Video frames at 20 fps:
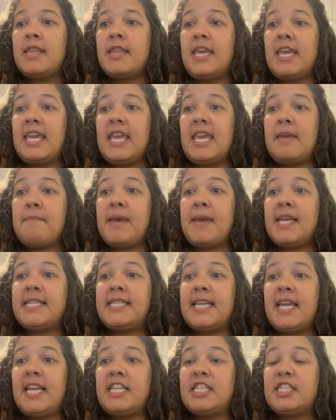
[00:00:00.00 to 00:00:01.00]
The
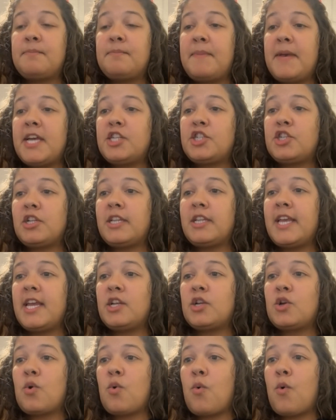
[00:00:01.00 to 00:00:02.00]
MAT special
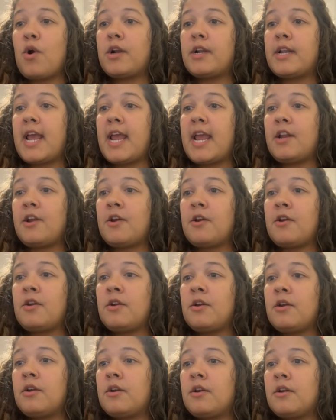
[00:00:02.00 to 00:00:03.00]
ed coordinator,
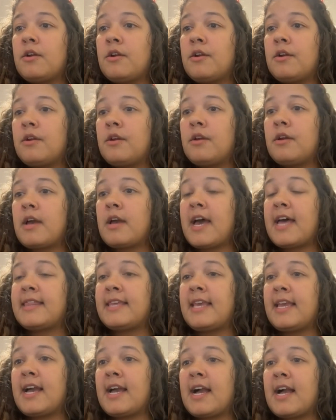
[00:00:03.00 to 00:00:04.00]
I
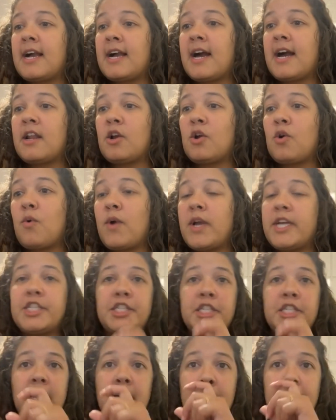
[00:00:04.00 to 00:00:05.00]
think I got a
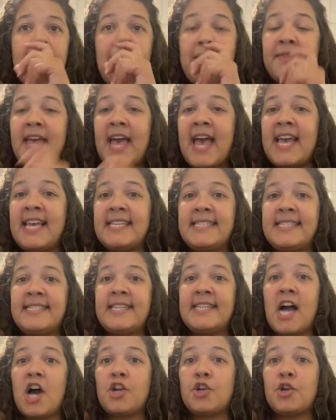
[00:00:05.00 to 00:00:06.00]
question about that, is
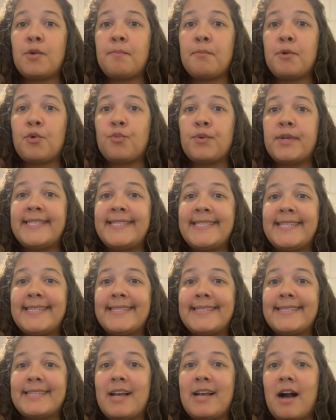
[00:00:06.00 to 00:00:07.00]
Dr. Marissa
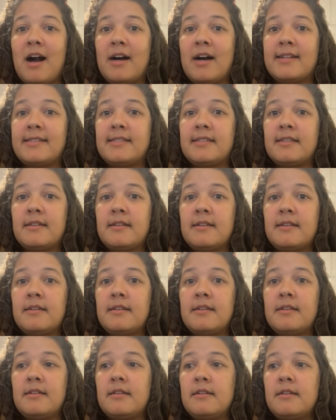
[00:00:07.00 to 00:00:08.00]
Scott.
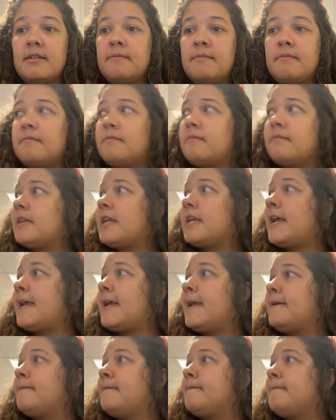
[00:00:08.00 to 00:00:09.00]

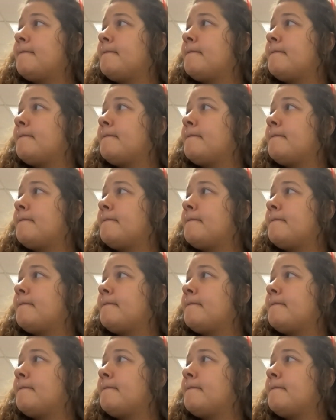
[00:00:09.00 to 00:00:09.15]
Okay.